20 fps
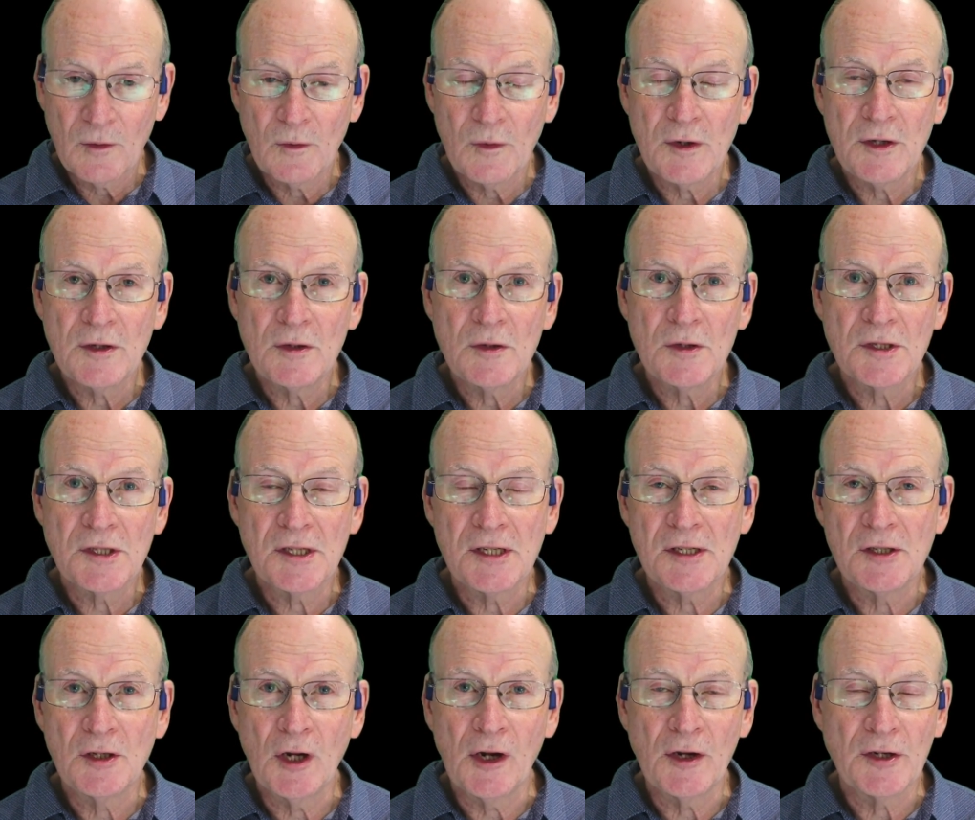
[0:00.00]
we use
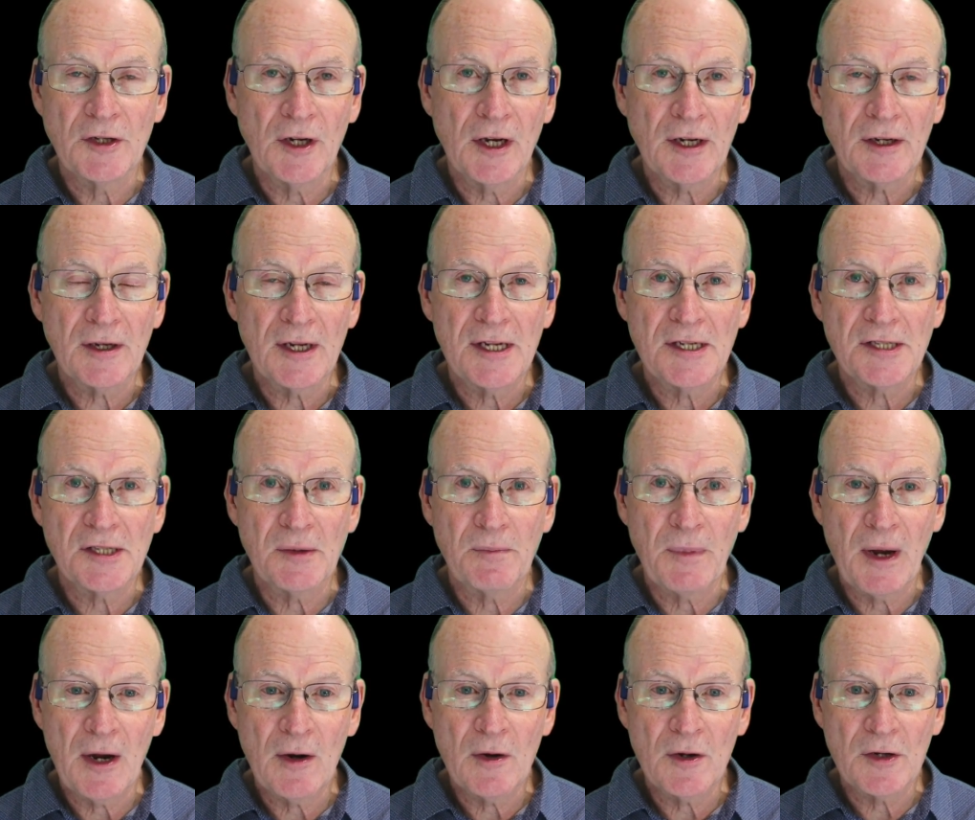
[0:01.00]
the as the
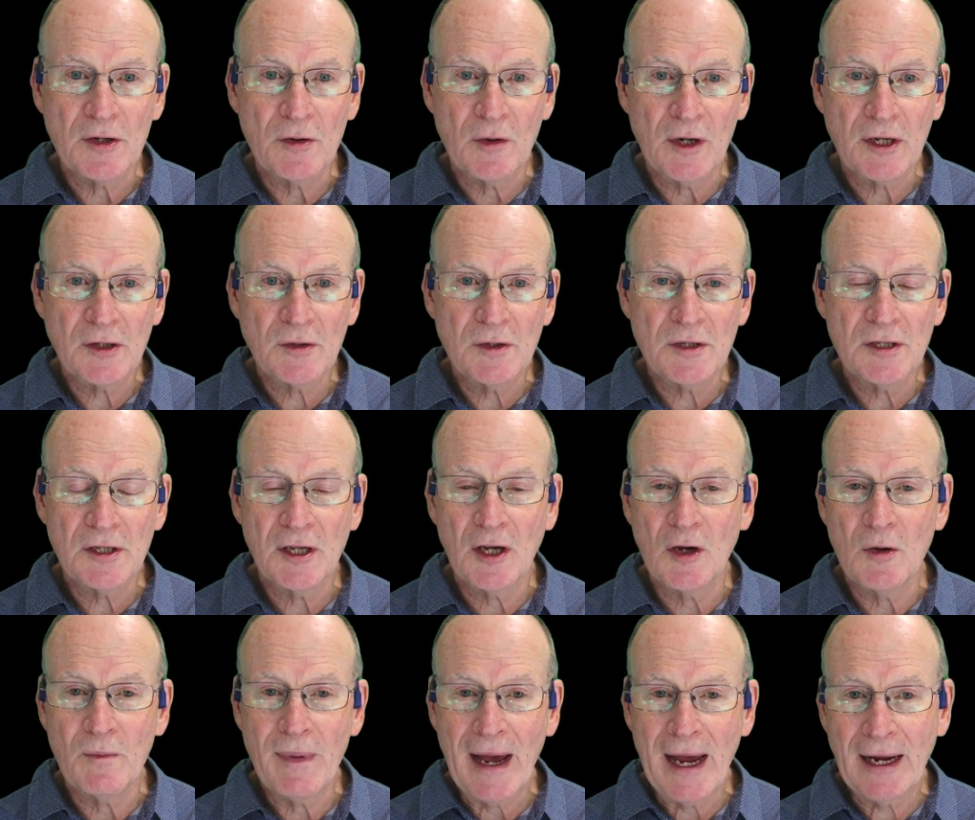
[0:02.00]
parent directory to
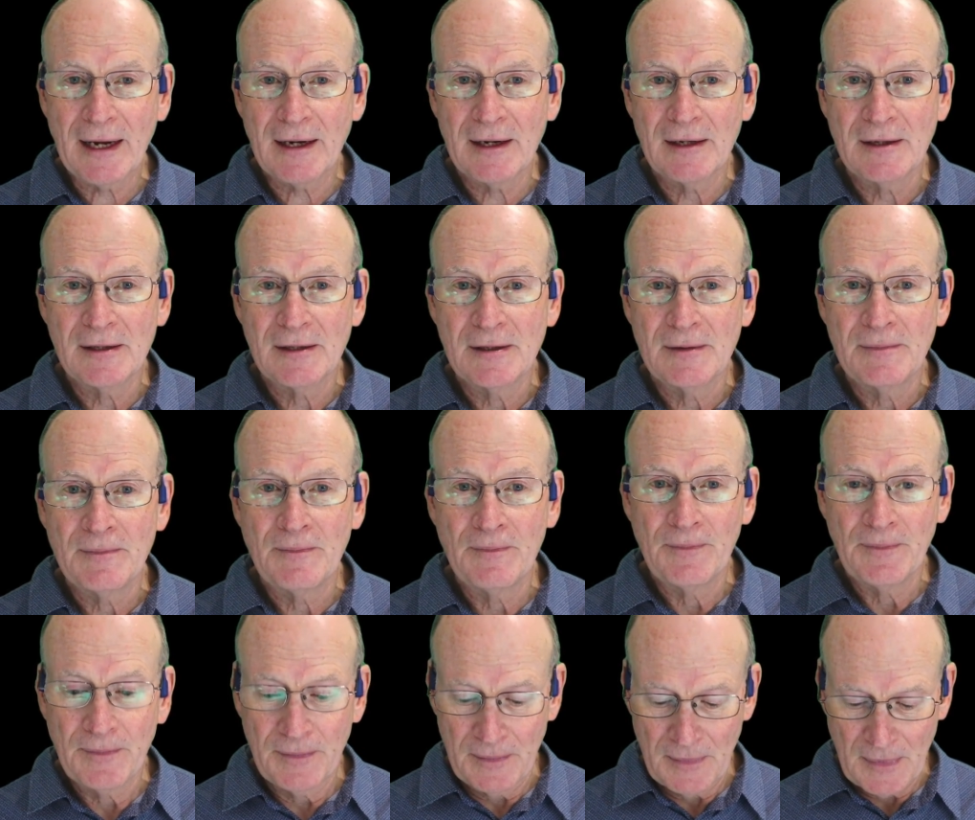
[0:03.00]
go back.
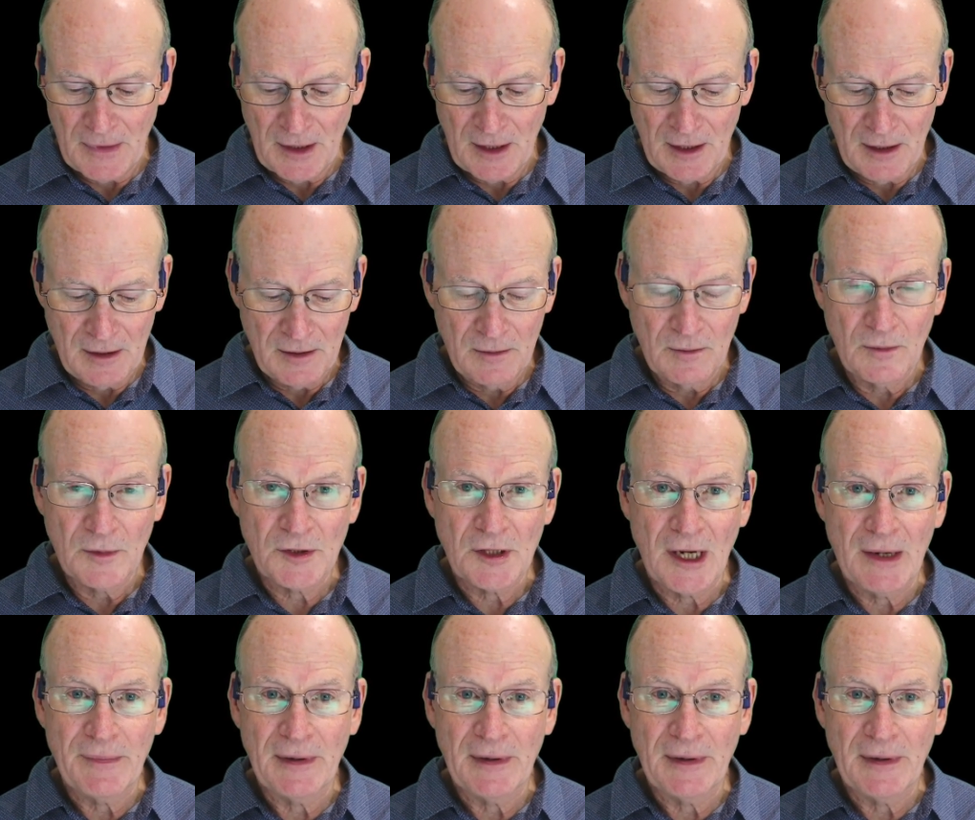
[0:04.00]
Type